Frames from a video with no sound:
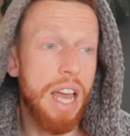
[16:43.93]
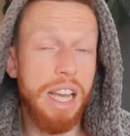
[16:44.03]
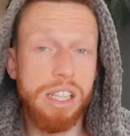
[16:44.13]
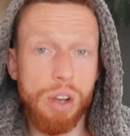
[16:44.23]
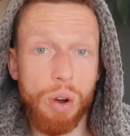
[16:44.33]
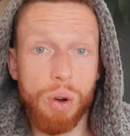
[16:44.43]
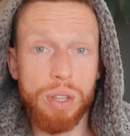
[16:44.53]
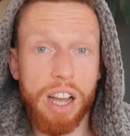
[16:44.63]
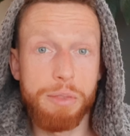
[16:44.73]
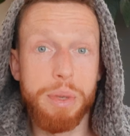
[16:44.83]
it's
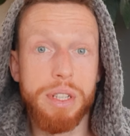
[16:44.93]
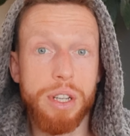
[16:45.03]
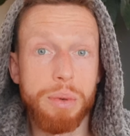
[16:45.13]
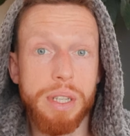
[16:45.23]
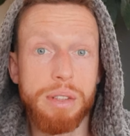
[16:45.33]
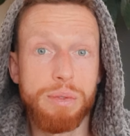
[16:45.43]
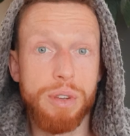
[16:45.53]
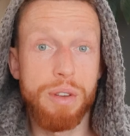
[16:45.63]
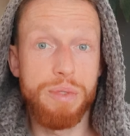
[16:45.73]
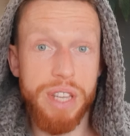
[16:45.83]
all I've been doing
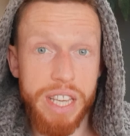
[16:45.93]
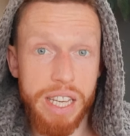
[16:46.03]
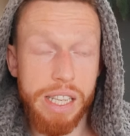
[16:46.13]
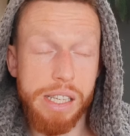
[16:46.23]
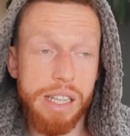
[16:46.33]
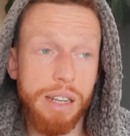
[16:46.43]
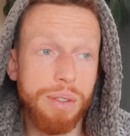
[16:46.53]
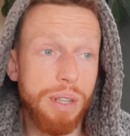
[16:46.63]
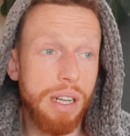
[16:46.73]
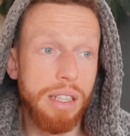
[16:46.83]
for years now,